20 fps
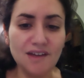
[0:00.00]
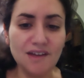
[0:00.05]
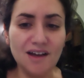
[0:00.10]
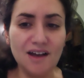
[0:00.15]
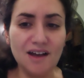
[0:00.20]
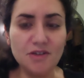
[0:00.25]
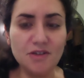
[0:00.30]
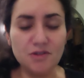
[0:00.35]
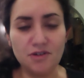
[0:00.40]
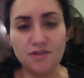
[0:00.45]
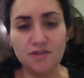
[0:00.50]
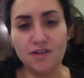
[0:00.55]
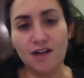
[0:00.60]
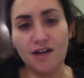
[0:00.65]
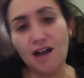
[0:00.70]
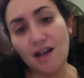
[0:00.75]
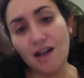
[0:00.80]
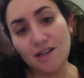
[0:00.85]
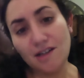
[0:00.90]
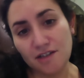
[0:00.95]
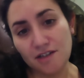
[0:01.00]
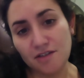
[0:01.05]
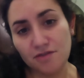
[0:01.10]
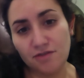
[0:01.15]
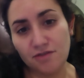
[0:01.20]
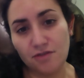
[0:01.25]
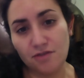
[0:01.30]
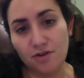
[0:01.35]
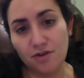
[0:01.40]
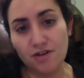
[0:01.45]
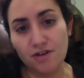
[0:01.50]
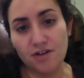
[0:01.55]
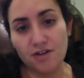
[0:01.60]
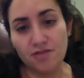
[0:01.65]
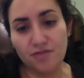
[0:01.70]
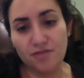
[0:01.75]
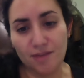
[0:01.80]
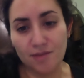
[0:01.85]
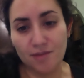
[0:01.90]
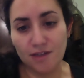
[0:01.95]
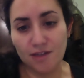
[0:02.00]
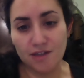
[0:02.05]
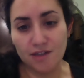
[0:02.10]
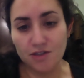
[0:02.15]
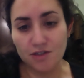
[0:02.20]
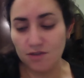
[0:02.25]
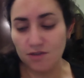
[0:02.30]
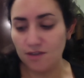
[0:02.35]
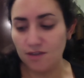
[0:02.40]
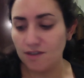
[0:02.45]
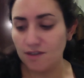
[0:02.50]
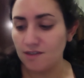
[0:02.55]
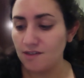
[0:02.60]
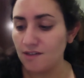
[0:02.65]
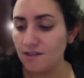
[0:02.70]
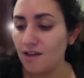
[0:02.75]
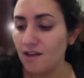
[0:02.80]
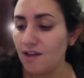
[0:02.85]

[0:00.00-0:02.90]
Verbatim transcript: sort of a context for their family histories.